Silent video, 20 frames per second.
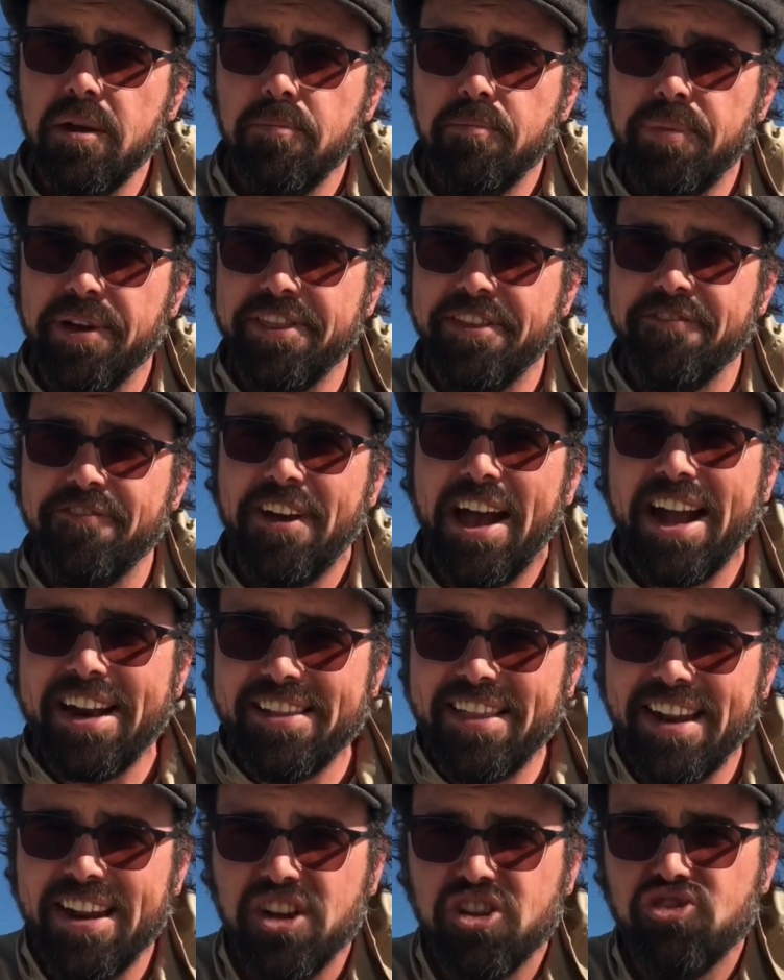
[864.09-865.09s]
But the fact
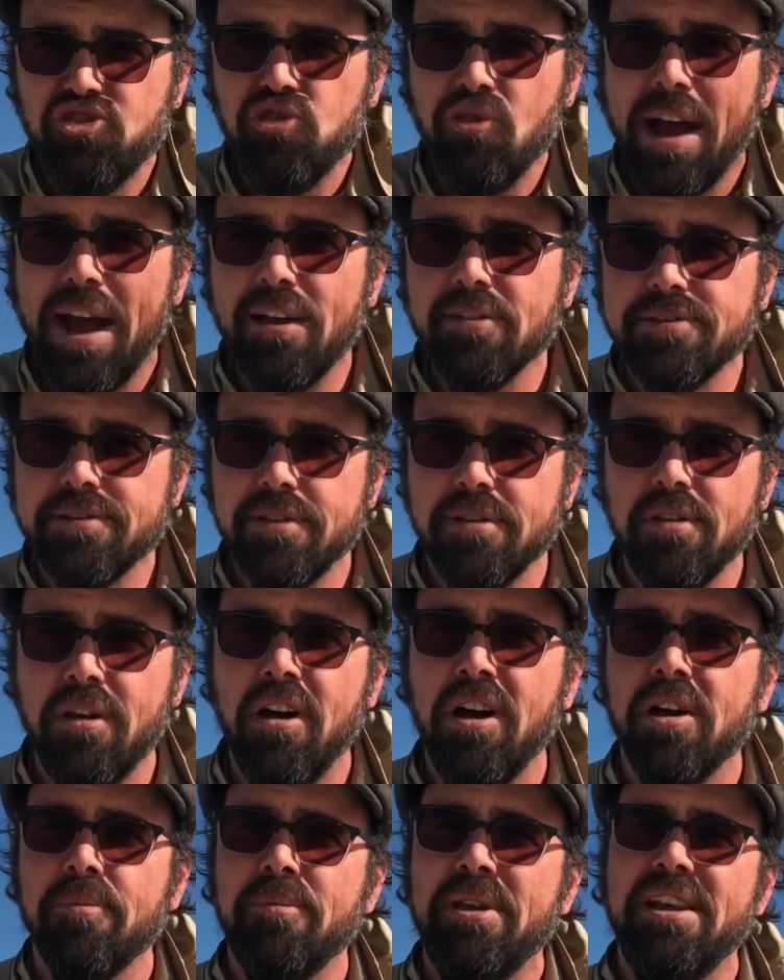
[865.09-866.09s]
that it drew out so
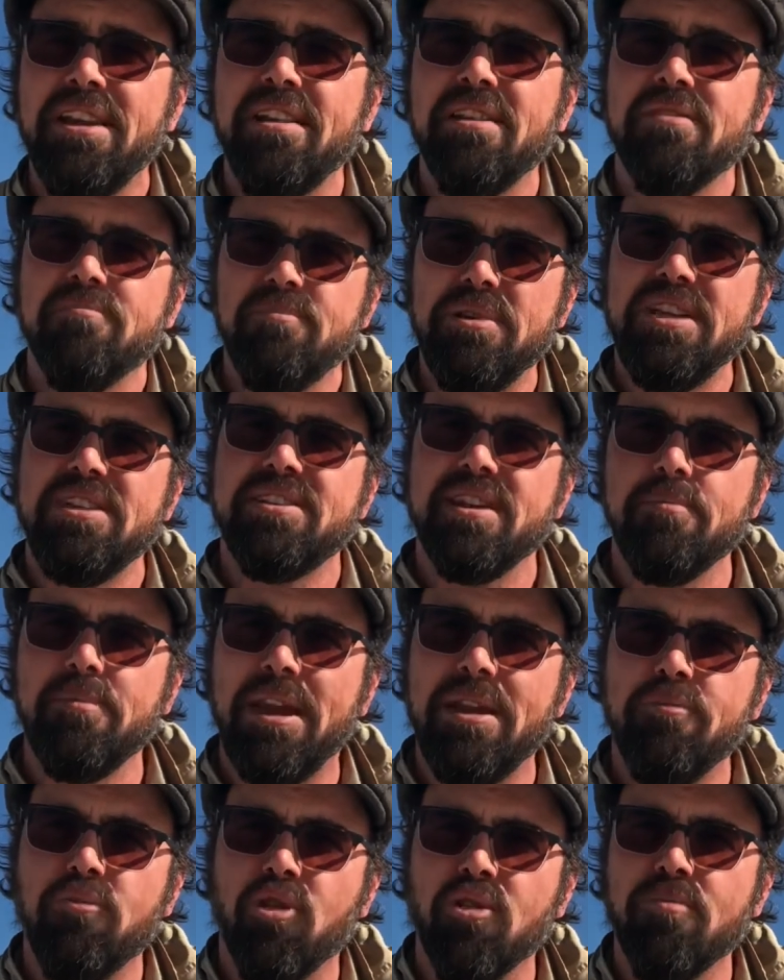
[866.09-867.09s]
long means I
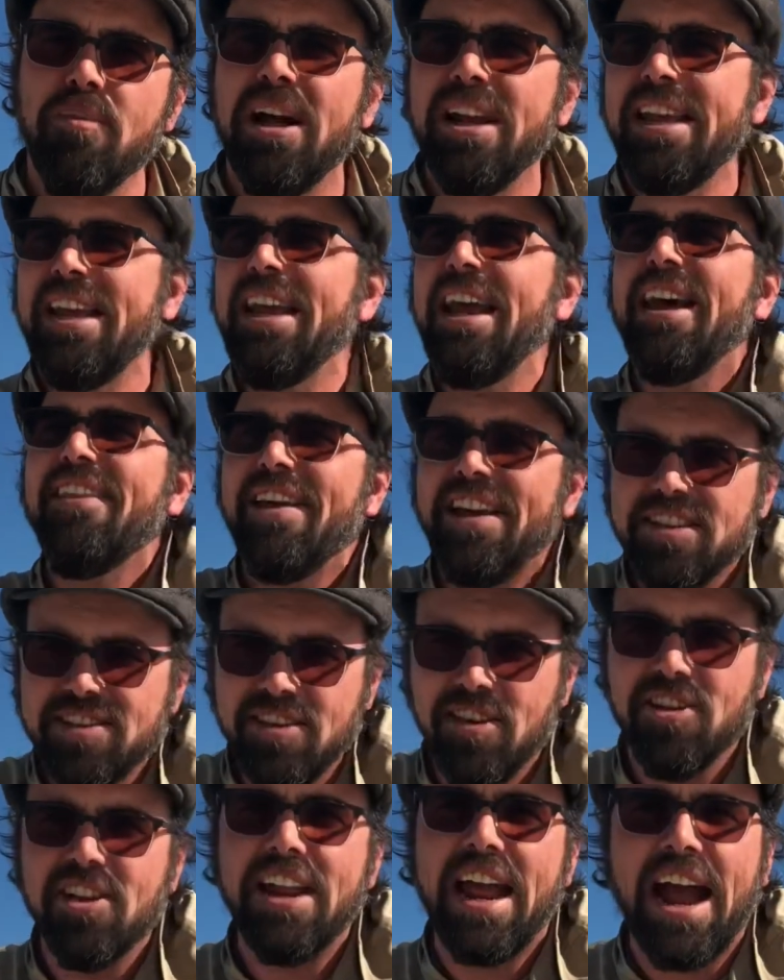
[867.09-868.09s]
made more money, and they
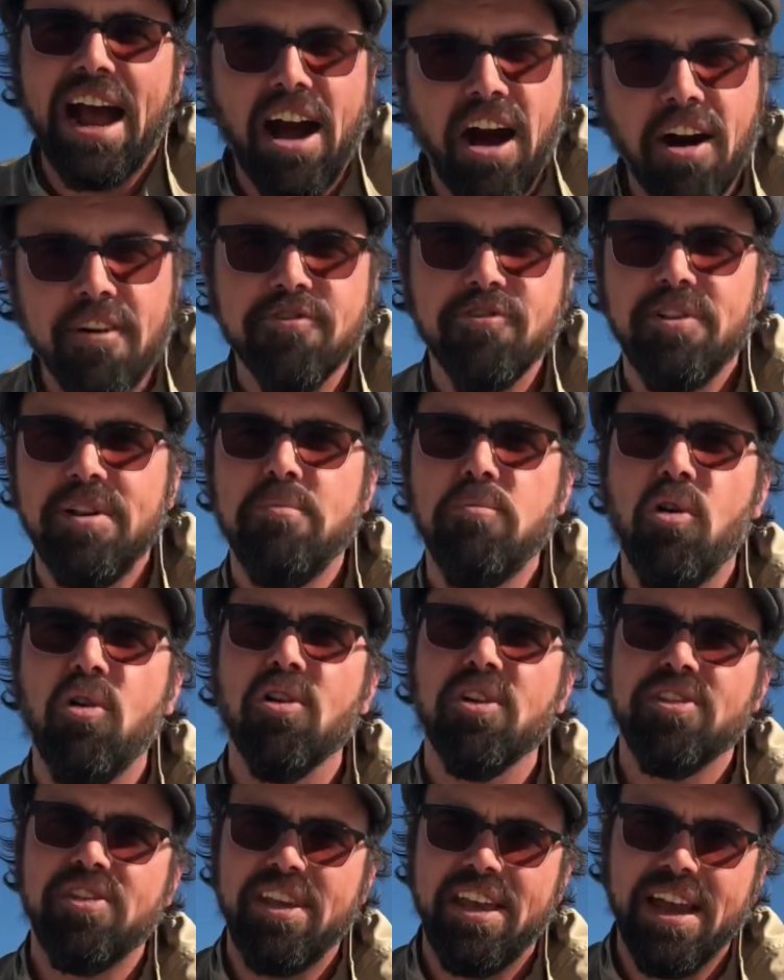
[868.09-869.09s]
started offering more
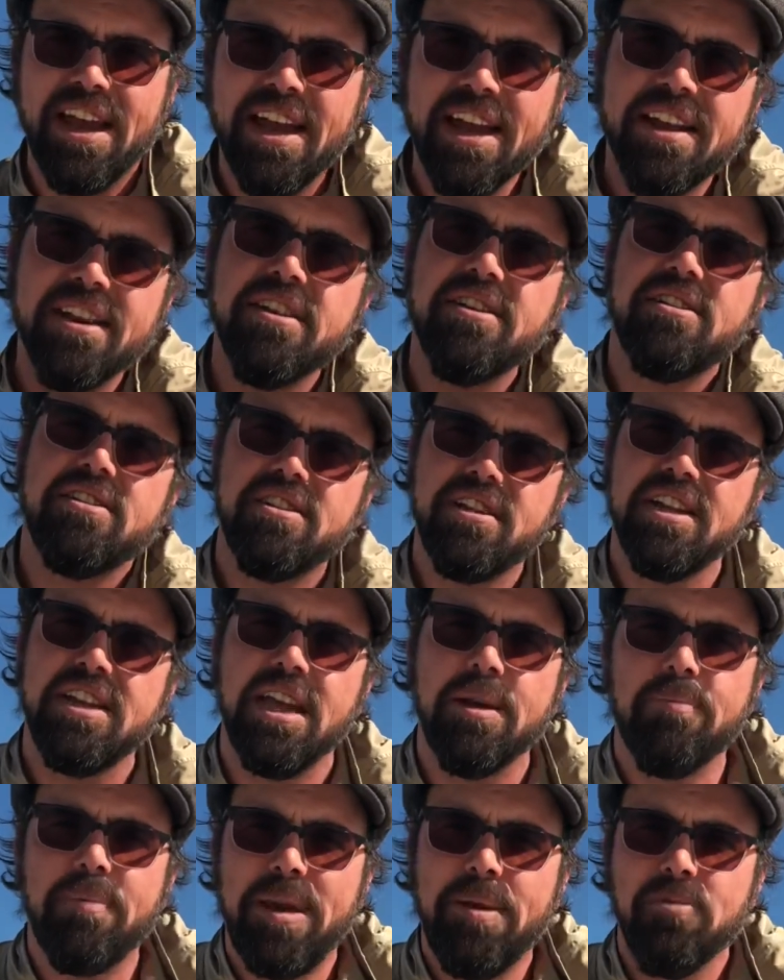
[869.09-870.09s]
at the end to
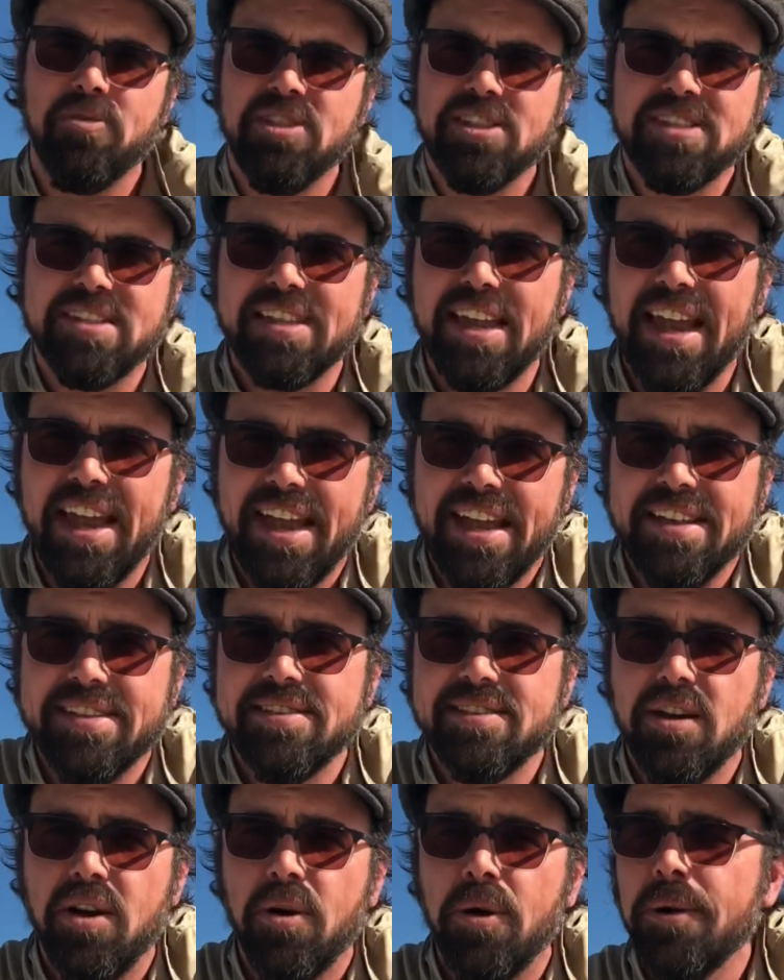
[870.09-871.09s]
get people to stay.
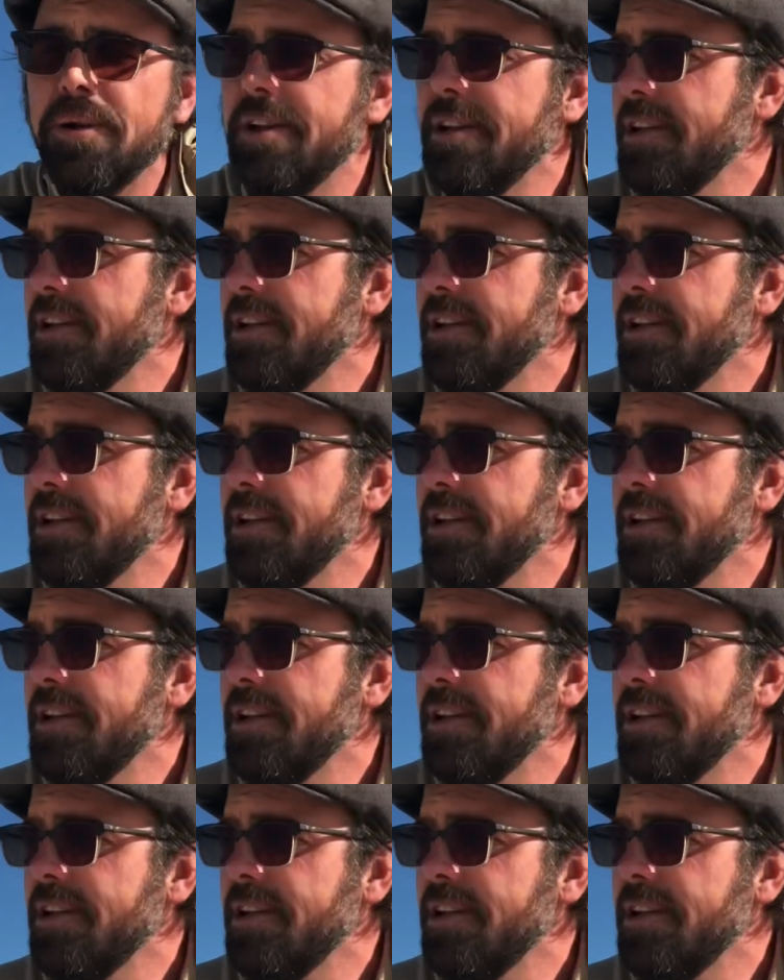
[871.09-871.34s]
So